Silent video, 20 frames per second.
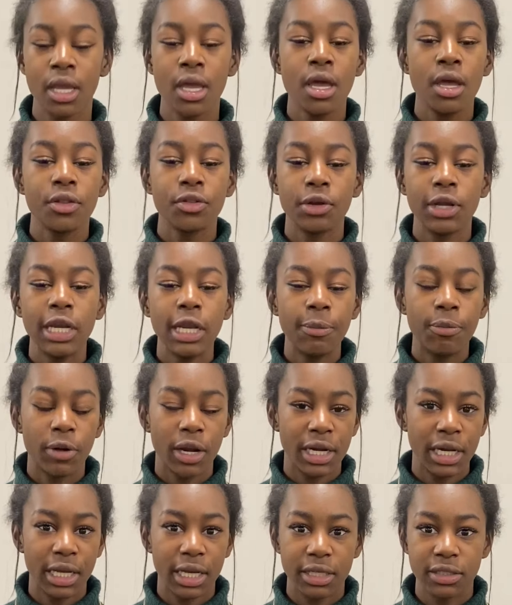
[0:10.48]
3D
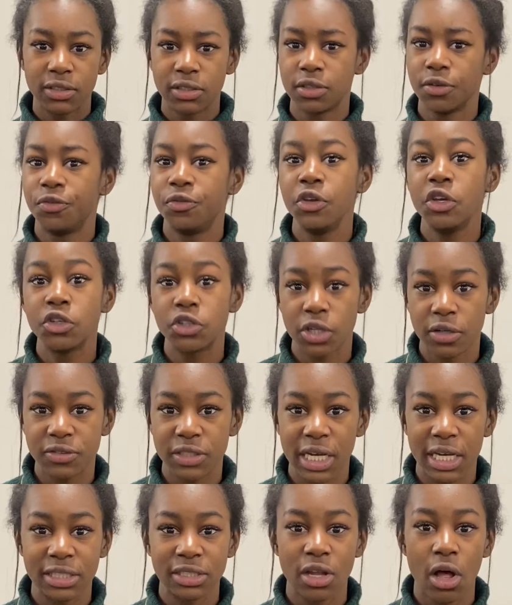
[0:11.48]
printing is the future of
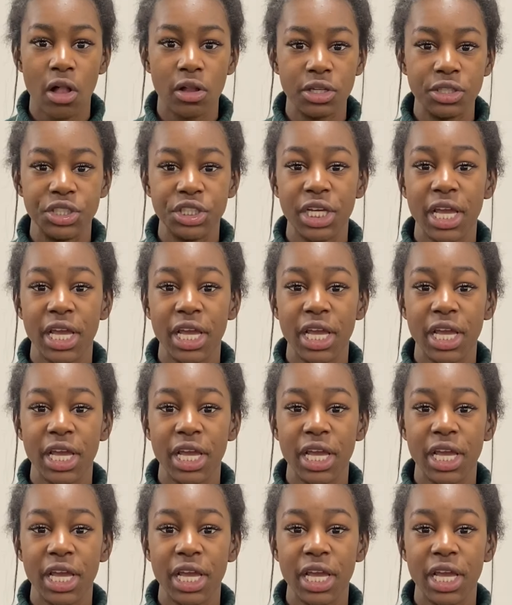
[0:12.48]
technology,